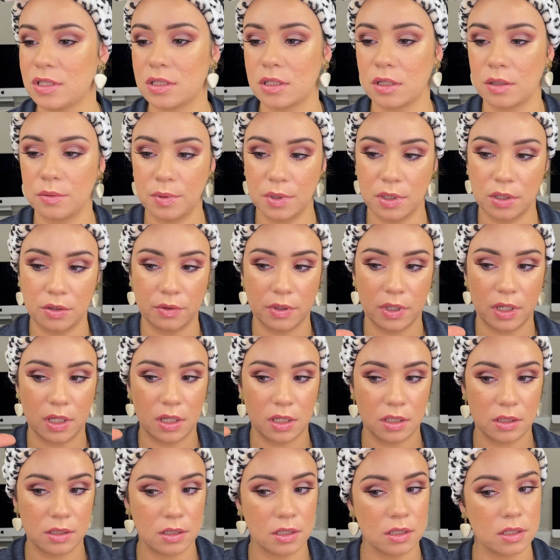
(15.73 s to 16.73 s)
going to be
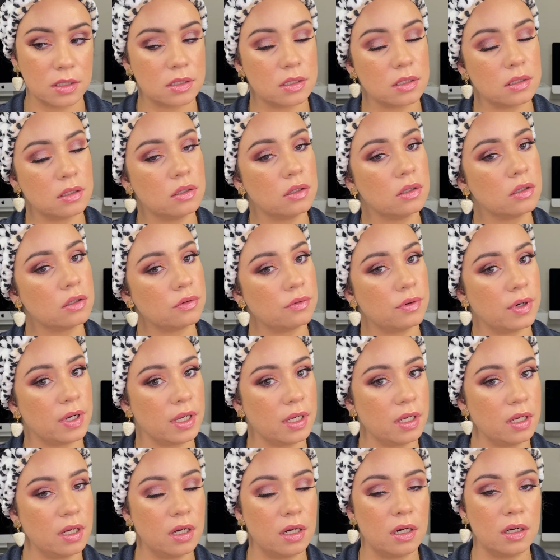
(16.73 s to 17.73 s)
creating this look right
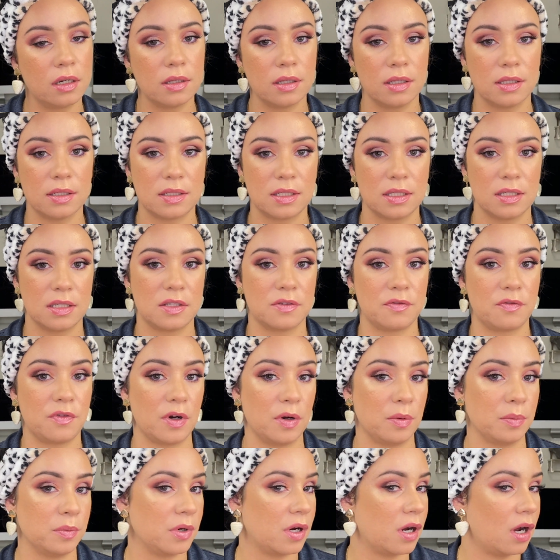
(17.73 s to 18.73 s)
here. This is
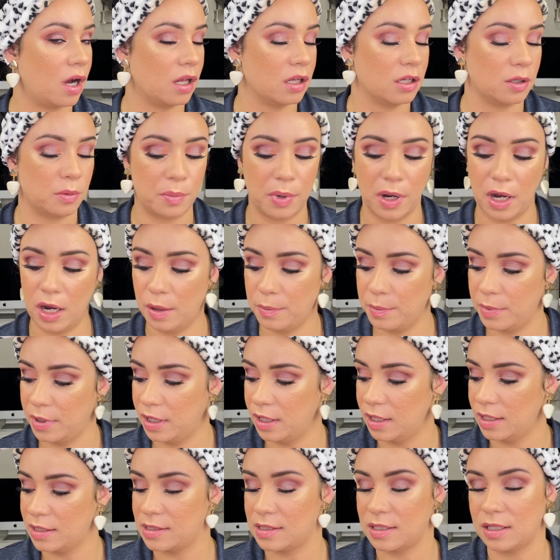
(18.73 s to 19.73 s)
from Colourpop.
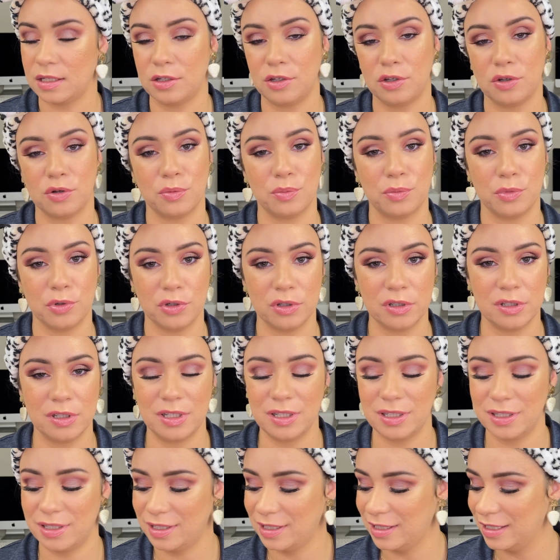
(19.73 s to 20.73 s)
It's a new mood.
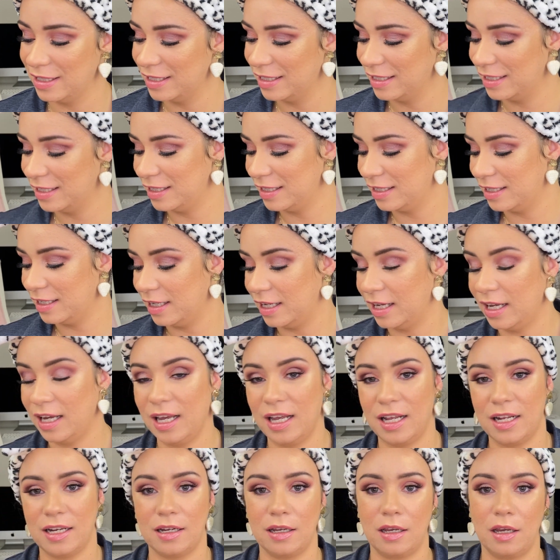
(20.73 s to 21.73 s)

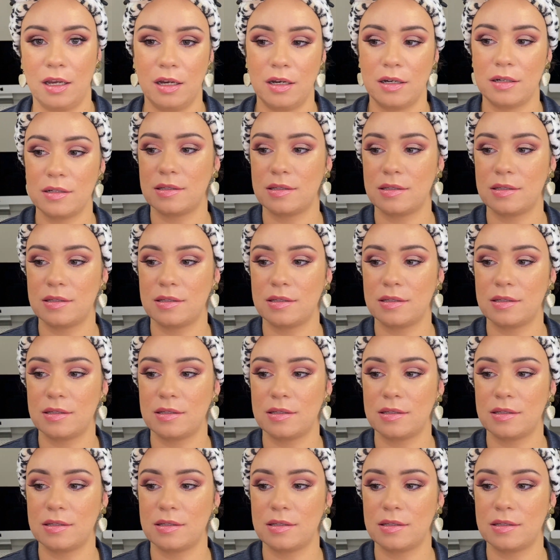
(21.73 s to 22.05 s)
And here's